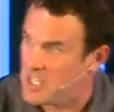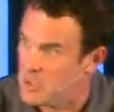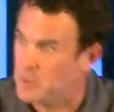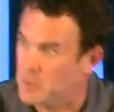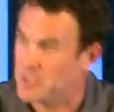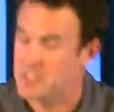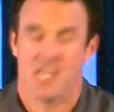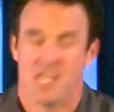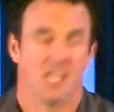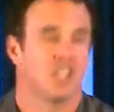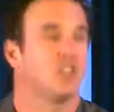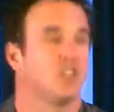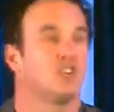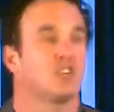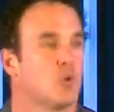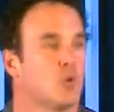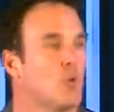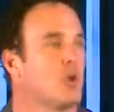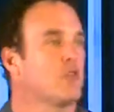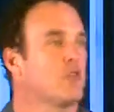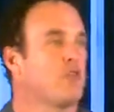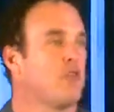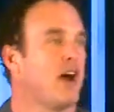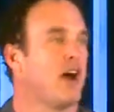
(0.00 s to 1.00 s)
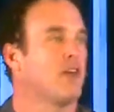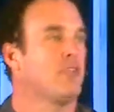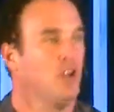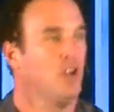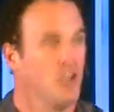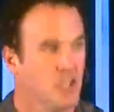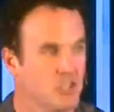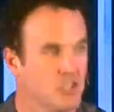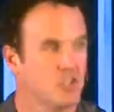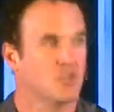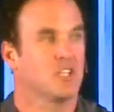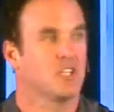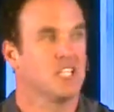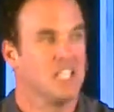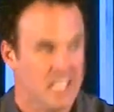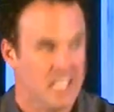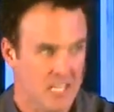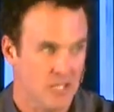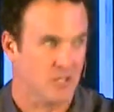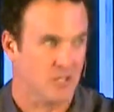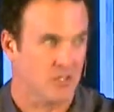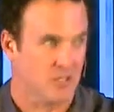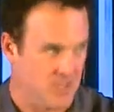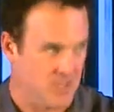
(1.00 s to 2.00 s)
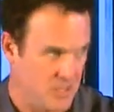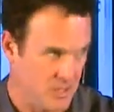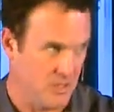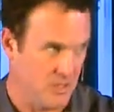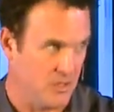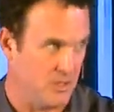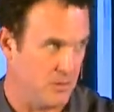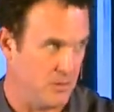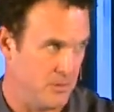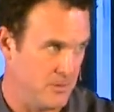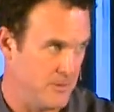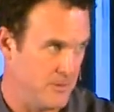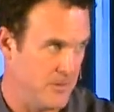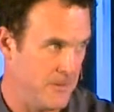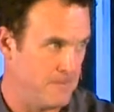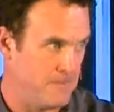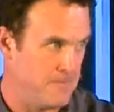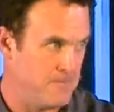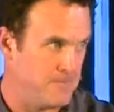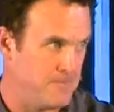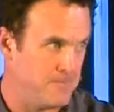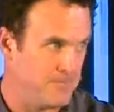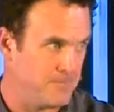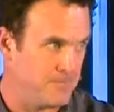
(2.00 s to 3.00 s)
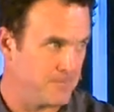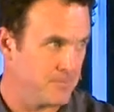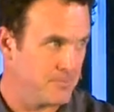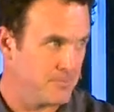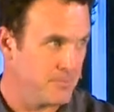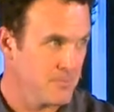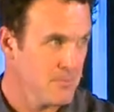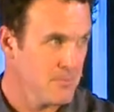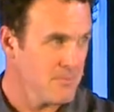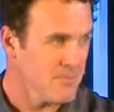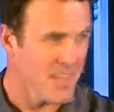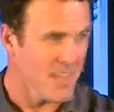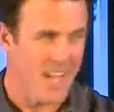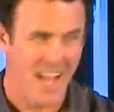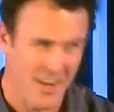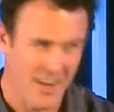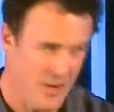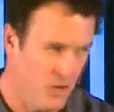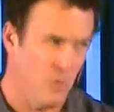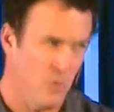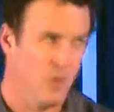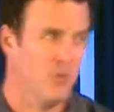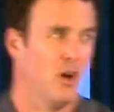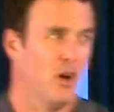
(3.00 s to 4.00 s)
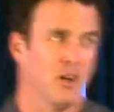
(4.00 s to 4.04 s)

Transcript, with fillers: it would take you 2,500 years to do. I know we've